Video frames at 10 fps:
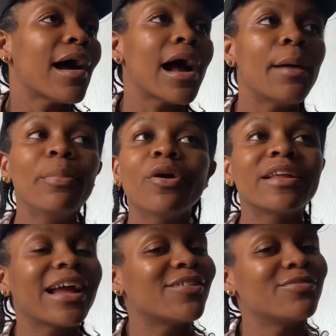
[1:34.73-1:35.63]
I'm not
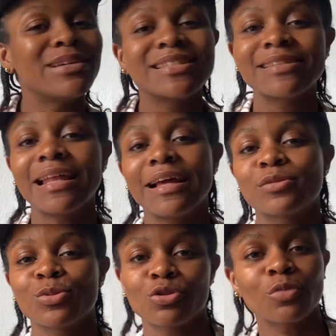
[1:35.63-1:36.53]
the kind of person that
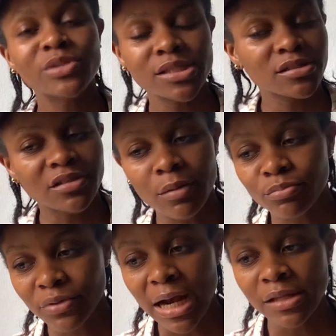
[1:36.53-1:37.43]
likes to shop
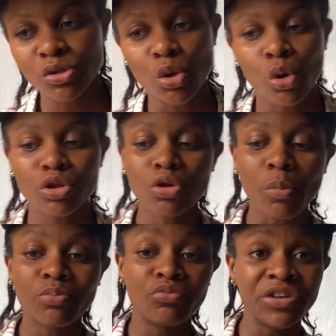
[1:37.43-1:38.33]
Instagram brands or
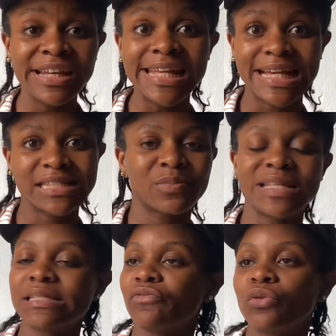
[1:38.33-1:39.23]
shop really
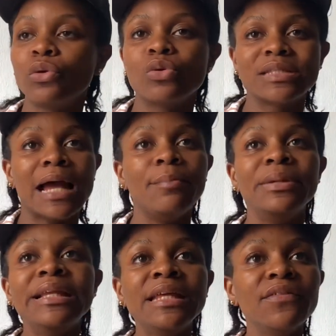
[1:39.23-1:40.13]
expensive clothes. I
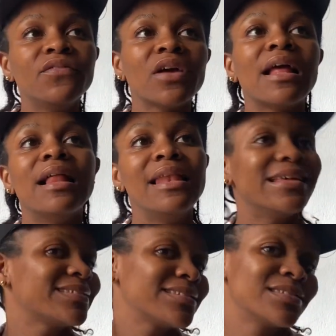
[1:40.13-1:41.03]
believe
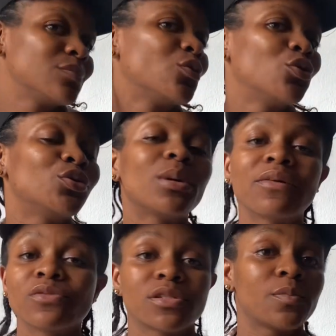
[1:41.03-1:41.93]
less is more. You don't
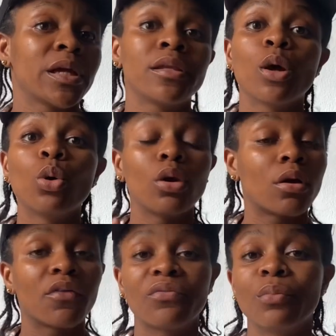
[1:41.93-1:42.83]
have to spend a whole
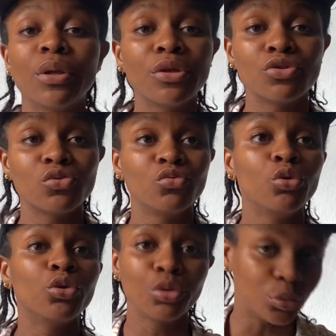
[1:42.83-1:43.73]
lot of money to
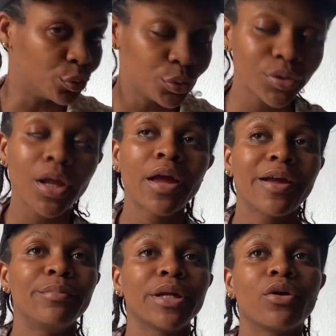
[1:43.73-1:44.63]
look good,
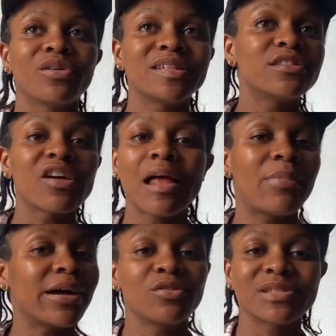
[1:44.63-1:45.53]
because it's all
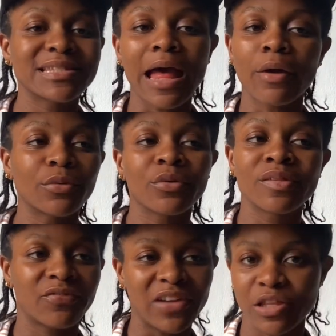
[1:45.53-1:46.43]
about your style, not
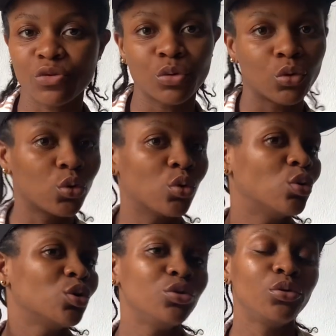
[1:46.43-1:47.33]
fashion or,
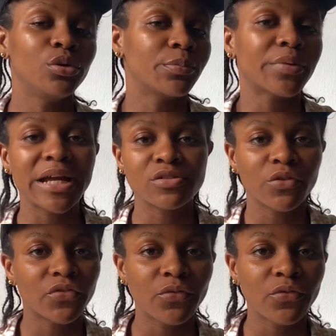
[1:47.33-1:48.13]
you know, the price of